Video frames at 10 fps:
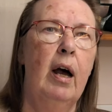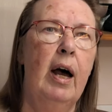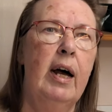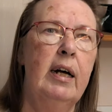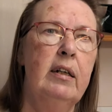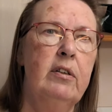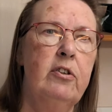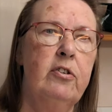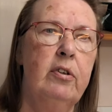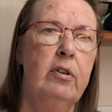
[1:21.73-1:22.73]
and
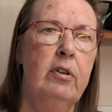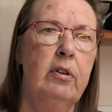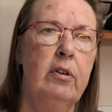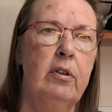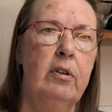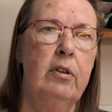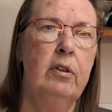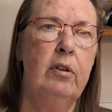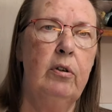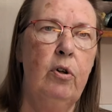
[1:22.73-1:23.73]

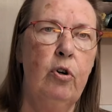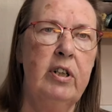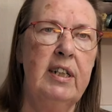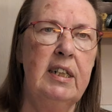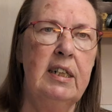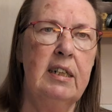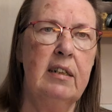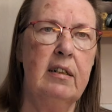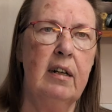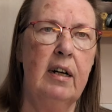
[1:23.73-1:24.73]

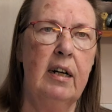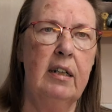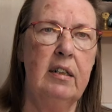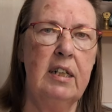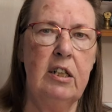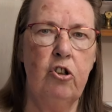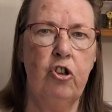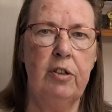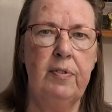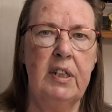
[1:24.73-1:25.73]
lorries and
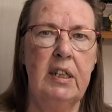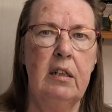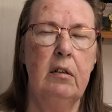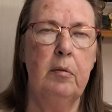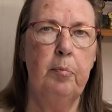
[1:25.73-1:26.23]
HGV